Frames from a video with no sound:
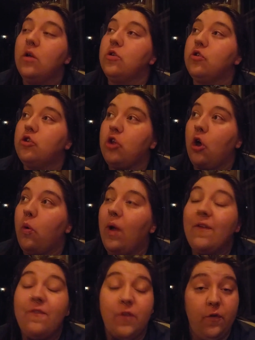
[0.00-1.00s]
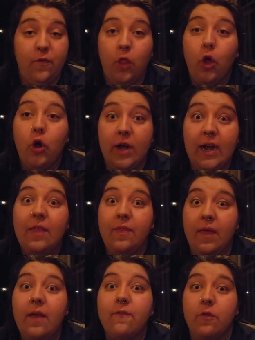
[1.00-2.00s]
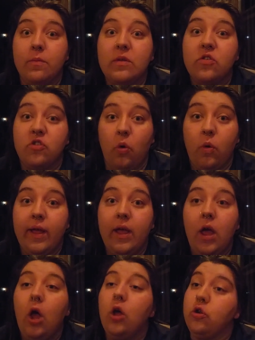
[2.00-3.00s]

So if you've learned anything from this story,